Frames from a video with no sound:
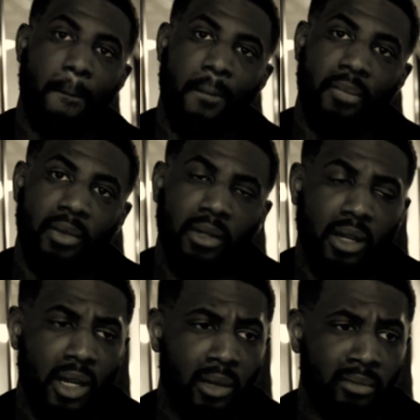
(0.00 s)

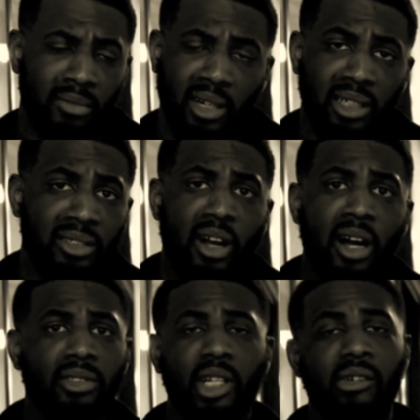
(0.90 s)
Deborah might leave
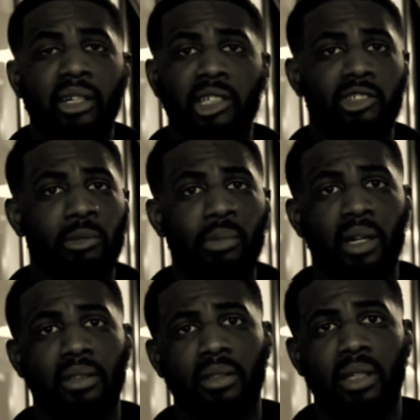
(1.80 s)
Jamal
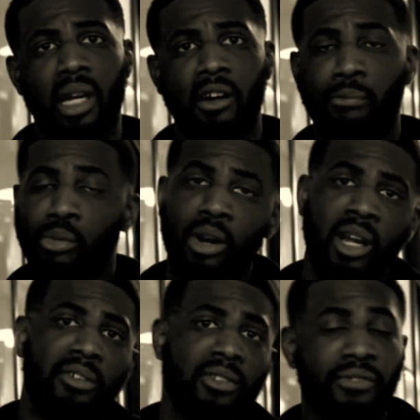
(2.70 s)
thinking that she can get
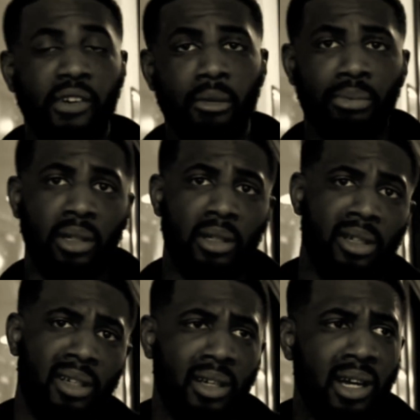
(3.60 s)
better, but
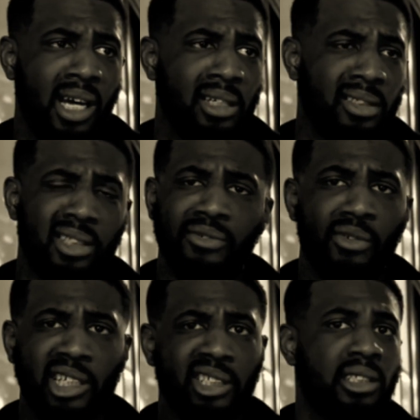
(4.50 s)
people know how
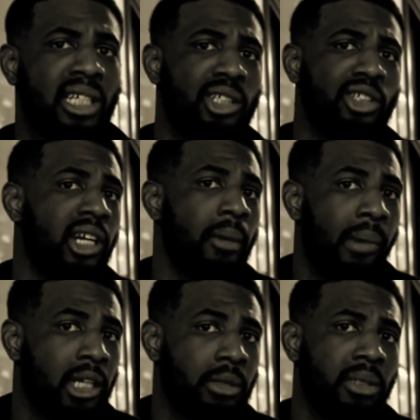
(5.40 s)
hard it is
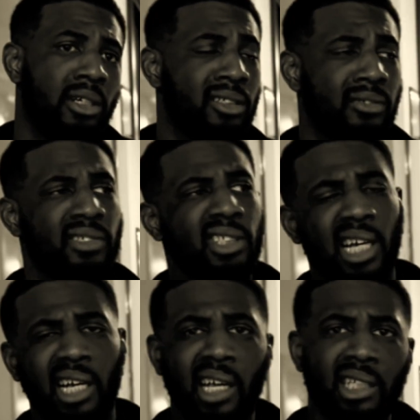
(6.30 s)
out here in what,
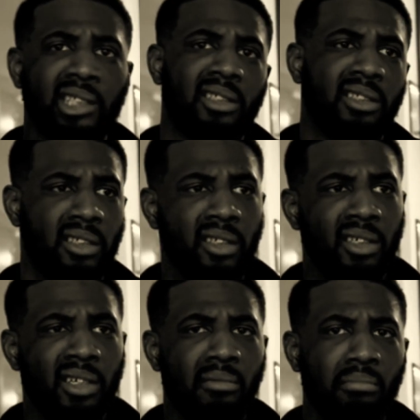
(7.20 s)
London City,
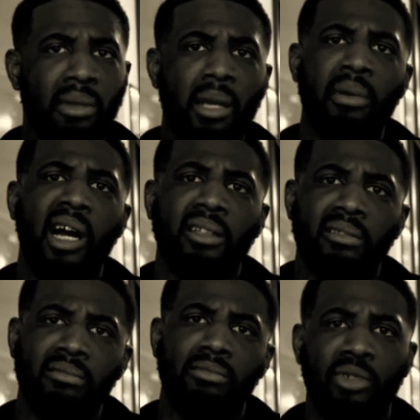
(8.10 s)
to find
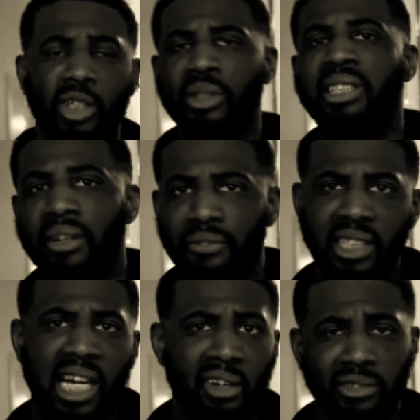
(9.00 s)
two black
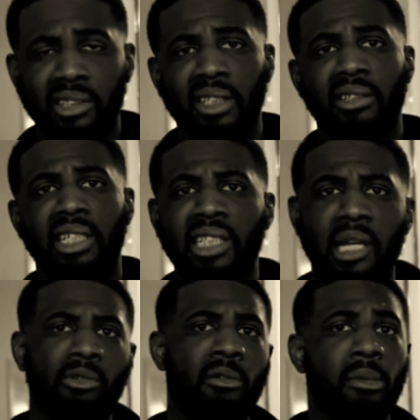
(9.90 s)
guys who are high
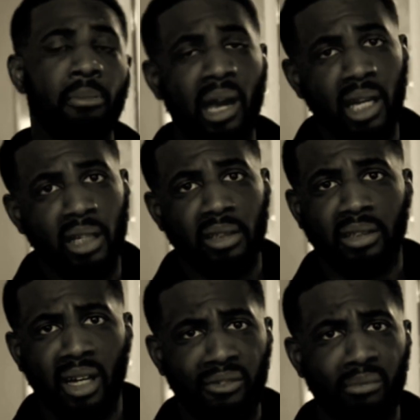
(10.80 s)
earning
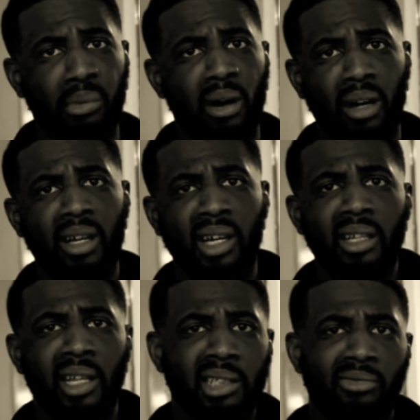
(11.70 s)
and they're
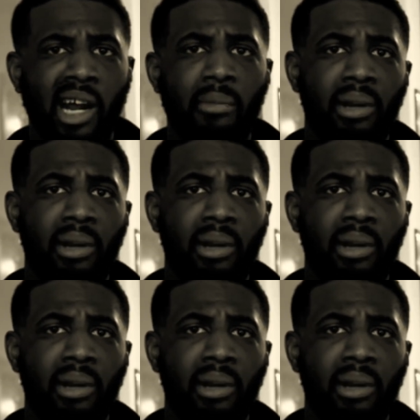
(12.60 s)
driven.